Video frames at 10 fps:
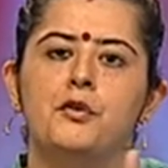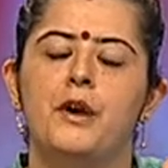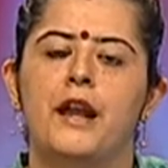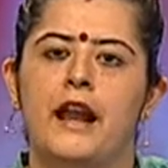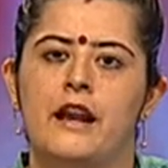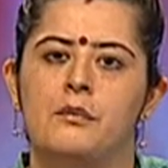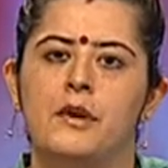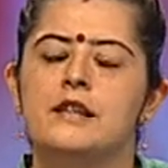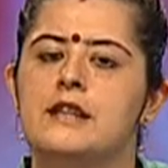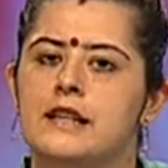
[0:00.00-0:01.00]
do
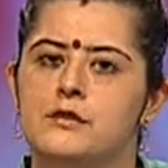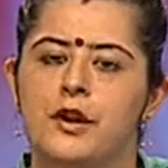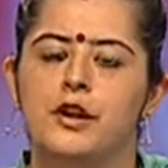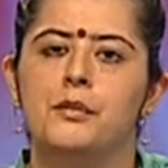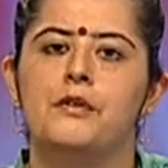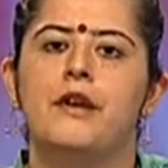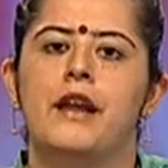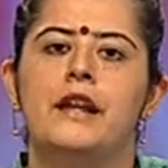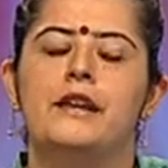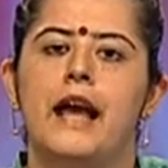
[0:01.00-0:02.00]
academics is going to be
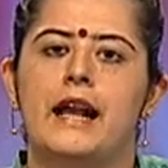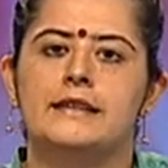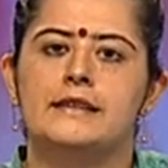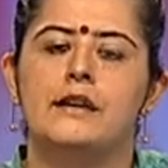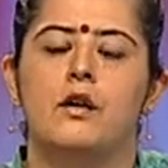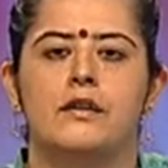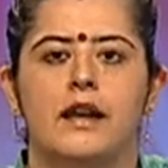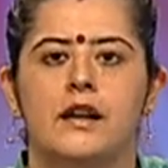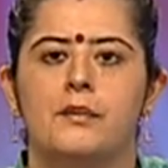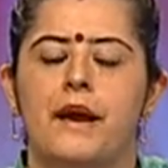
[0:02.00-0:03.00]
very taxing on
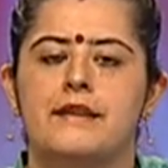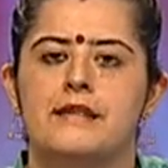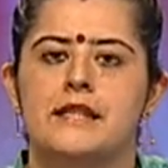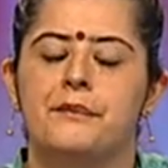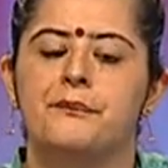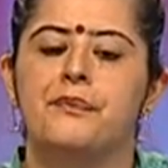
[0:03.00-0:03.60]
their capacity.